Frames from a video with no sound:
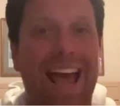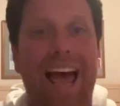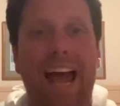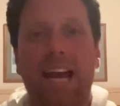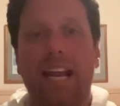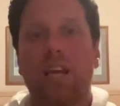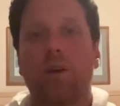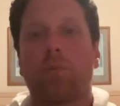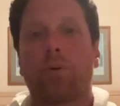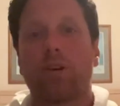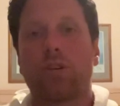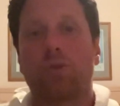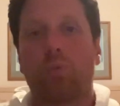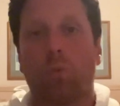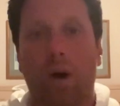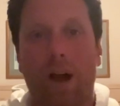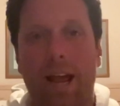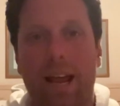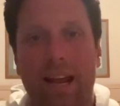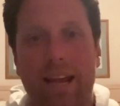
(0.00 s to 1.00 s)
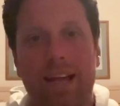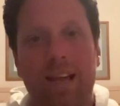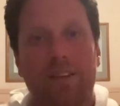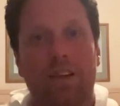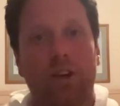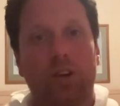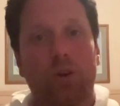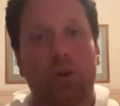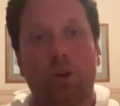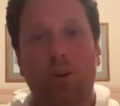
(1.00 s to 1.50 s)
Any which way
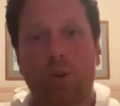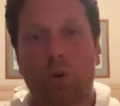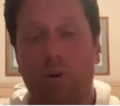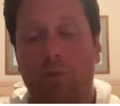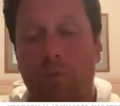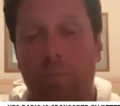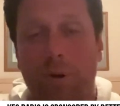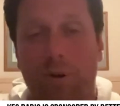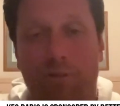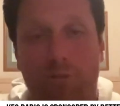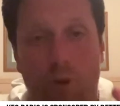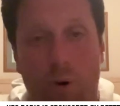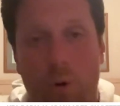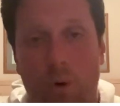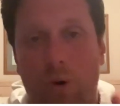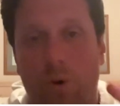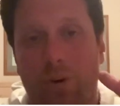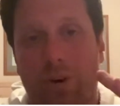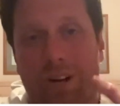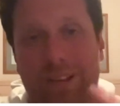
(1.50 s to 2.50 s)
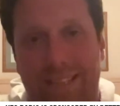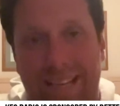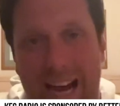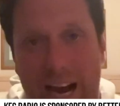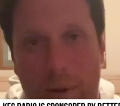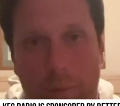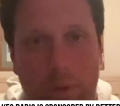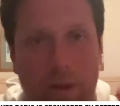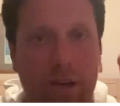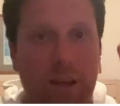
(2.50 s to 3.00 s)
that you can do it from your phone or your
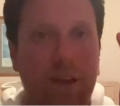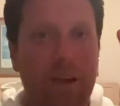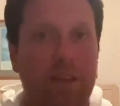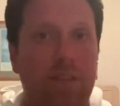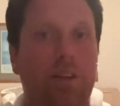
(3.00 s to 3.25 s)
tablet,